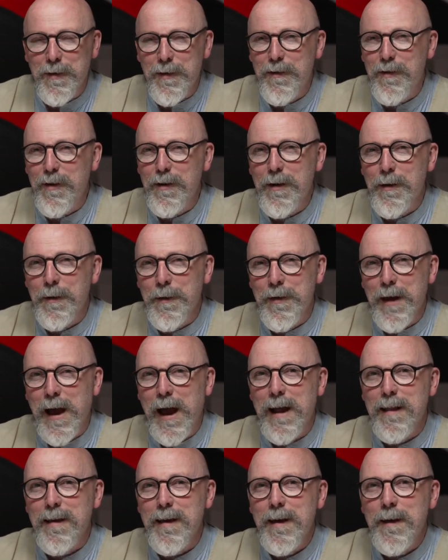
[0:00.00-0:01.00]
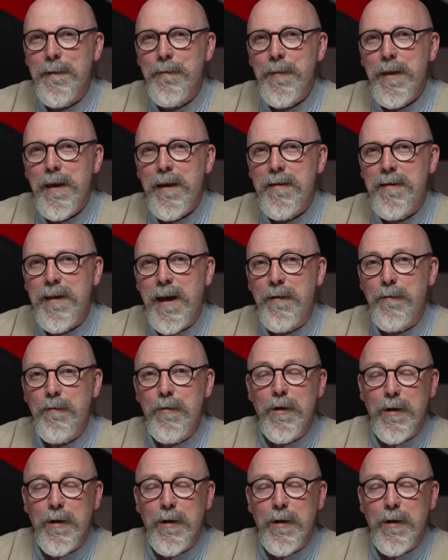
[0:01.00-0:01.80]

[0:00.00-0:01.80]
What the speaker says: And the studio I was at said,